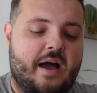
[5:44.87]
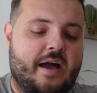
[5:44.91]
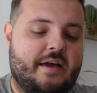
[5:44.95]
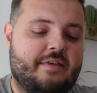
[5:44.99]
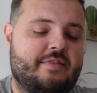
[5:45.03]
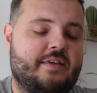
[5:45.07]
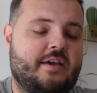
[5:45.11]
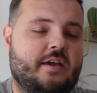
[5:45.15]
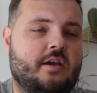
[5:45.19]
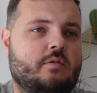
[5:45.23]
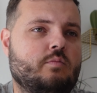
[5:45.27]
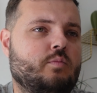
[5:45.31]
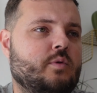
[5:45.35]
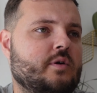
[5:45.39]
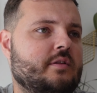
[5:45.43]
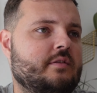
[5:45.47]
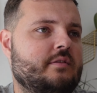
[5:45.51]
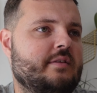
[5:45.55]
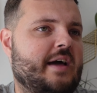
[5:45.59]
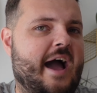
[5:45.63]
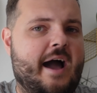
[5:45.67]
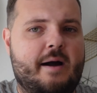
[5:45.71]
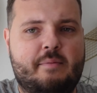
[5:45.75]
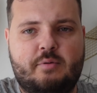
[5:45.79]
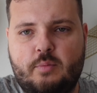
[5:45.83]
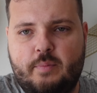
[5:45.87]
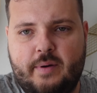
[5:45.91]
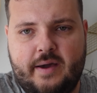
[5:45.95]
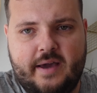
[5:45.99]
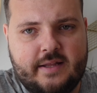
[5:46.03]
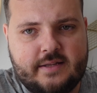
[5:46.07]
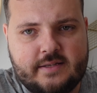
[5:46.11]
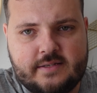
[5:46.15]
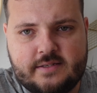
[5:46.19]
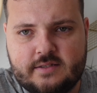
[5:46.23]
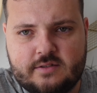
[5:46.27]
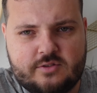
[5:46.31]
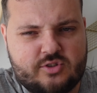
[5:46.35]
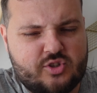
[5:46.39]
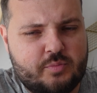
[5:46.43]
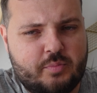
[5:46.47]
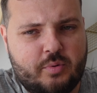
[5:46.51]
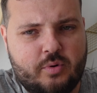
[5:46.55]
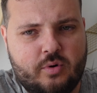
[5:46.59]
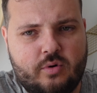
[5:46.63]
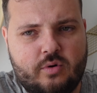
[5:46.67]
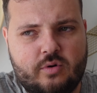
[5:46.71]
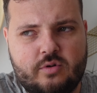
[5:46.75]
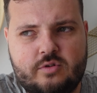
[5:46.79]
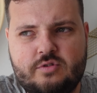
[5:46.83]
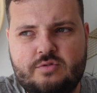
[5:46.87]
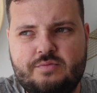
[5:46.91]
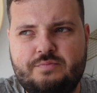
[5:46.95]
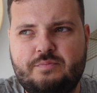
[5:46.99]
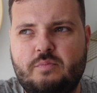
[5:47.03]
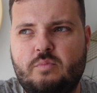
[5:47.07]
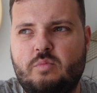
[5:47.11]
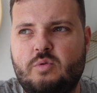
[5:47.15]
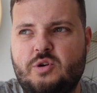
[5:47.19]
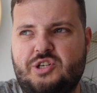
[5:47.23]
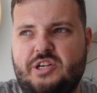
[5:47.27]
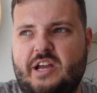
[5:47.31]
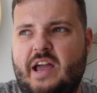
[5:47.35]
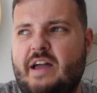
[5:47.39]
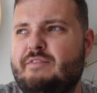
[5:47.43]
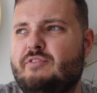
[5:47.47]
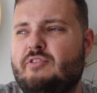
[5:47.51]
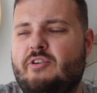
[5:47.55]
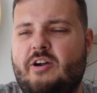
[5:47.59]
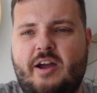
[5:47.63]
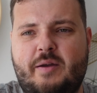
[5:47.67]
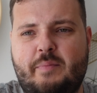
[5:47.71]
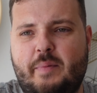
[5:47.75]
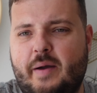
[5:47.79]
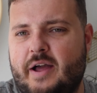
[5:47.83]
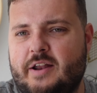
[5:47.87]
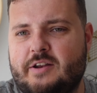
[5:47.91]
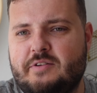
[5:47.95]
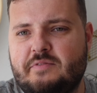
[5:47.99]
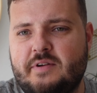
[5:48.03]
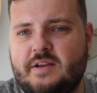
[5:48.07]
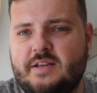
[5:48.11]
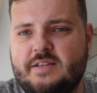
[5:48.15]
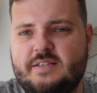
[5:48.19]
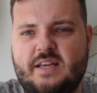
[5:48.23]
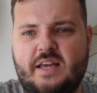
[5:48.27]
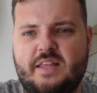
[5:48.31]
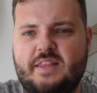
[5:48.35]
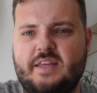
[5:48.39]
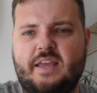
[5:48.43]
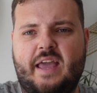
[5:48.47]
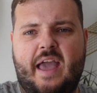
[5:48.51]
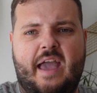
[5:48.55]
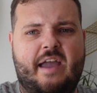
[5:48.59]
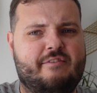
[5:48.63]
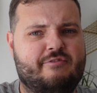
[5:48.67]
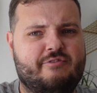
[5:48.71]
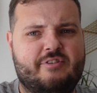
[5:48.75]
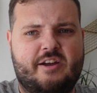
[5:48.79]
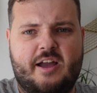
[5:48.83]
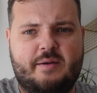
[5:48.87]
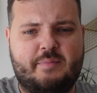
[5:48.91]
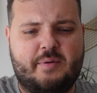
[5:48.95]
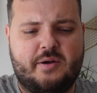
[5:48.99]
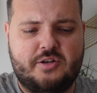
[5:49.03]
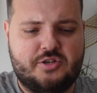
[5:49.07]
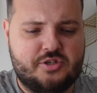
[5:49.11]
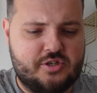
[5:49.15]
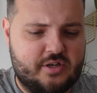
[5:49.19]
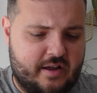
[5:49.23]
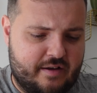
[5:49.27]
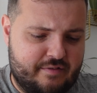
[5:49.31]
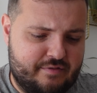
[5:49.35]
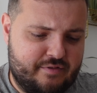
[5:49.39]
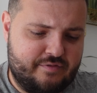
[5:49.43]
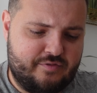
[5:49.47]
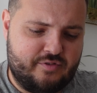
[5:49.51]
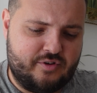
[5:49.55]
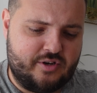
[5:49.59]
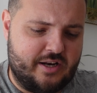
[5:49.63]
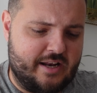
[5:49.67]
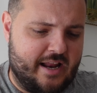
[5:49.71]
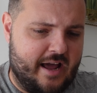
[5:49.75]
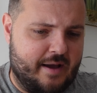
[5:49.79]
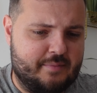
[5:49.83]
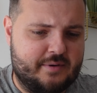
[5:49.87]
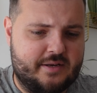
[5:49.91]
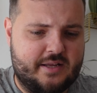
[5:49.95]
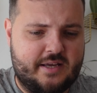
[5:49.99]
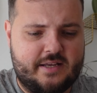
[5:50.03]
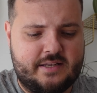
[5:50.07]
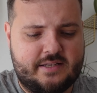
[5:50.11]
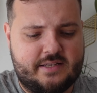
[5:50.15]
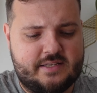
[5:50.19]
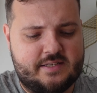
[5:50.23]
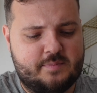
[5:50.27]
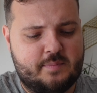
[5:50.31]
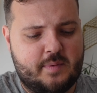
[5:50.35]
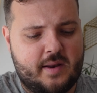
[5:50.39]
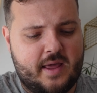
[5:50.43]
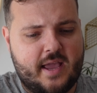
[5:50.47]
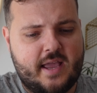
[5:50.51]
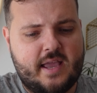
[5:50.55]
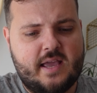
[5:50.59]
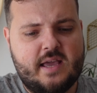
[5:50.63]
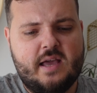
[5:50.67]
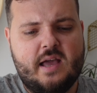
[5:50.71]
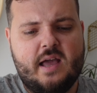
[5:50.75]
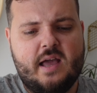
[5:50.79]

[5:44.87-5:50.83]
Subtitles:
I think with Apple Pencil support, whichever iPad there is, I think every iPad should have the fully laminated display.